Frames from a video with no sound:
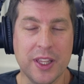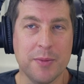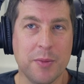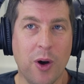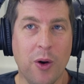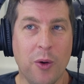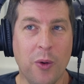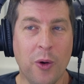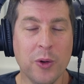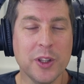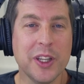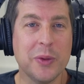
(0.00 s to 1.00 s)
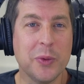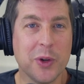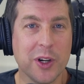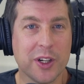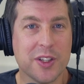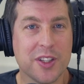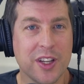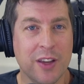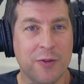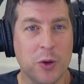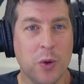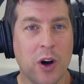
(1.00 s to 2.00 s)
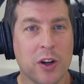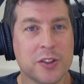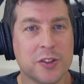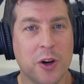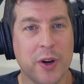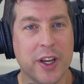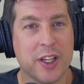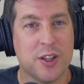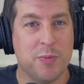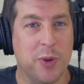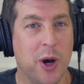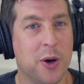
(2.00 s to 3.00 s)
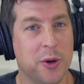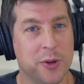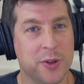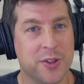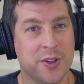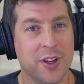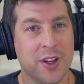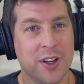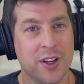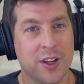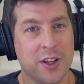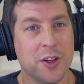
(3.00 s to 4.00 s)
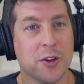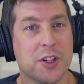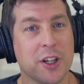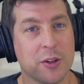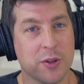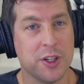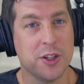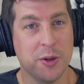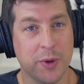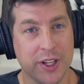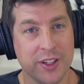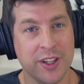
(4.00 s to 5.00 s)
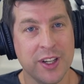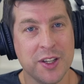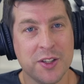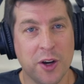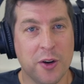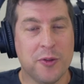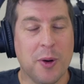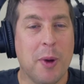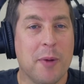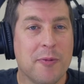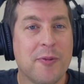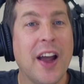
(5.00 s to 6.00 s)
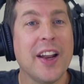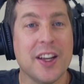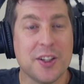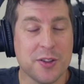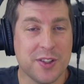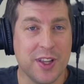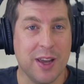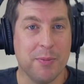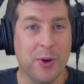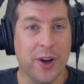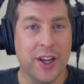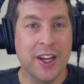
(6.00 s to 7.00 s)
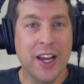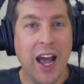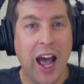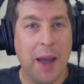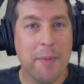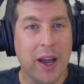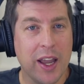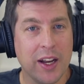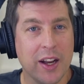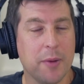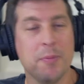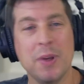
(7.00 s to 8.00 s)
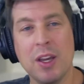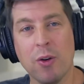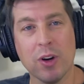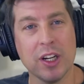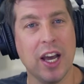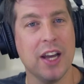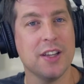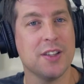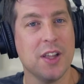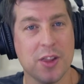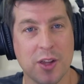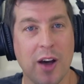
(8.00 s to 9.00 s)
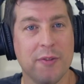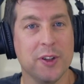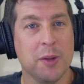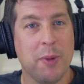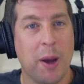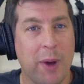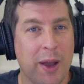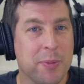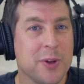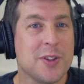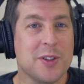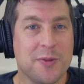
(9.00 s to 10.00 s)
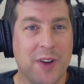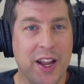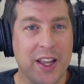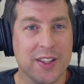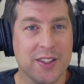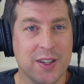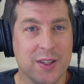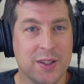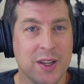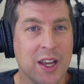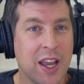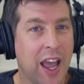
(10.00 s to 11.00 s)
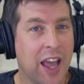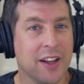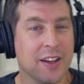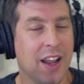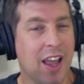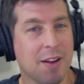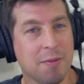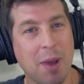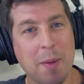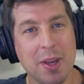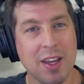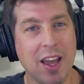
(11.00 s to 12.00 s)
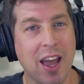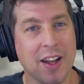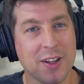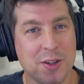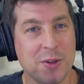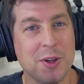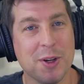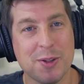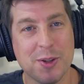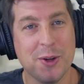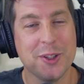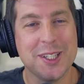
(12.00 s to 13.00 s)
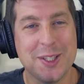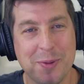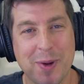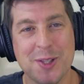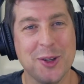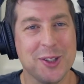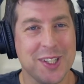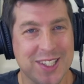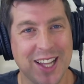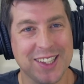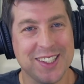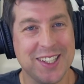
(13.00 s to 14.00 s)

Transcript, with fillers: them only works if you also expose your children to it. So, from a financial standpoint, I might be organized and thoughtful about my personal finances and and maybe at two years old and two months old it's not the